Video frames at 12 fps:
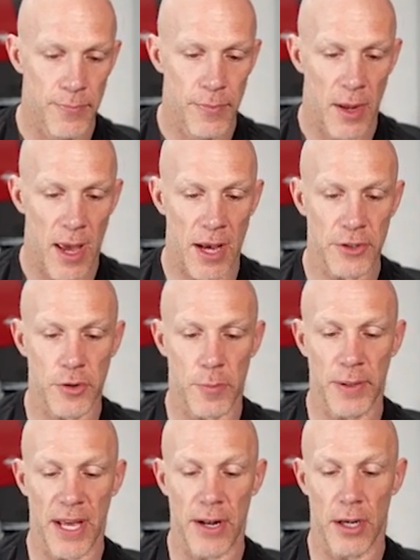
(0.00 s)

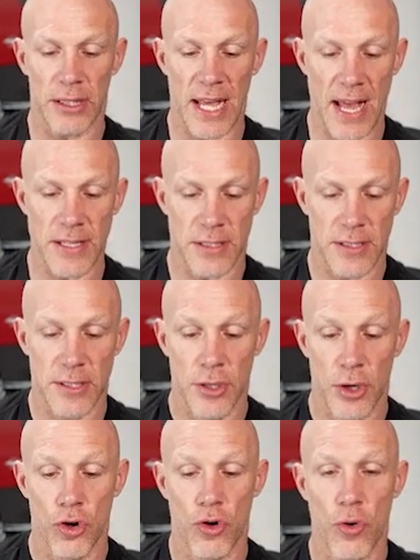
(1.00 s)
Extraplanar Lens,
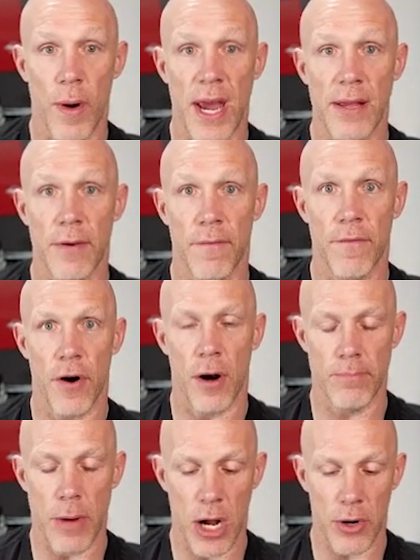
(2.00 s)
great for a
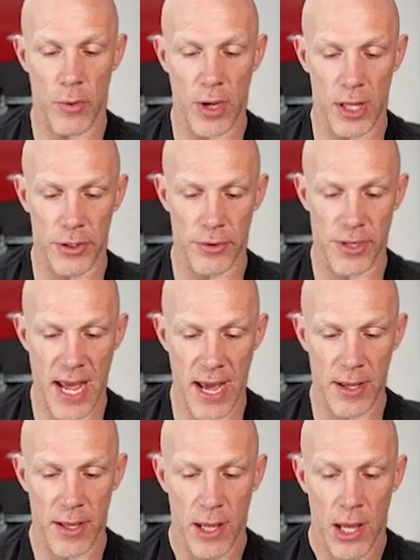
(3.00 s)
monocolored
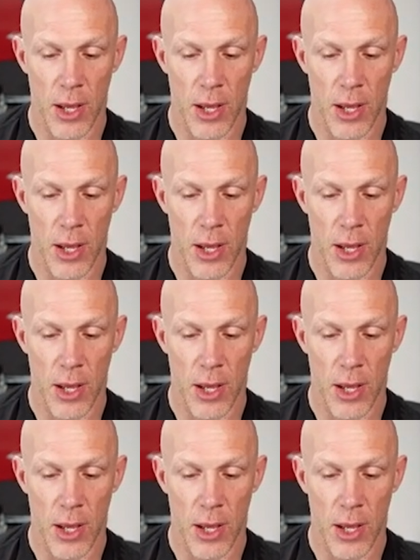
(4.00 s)
deck.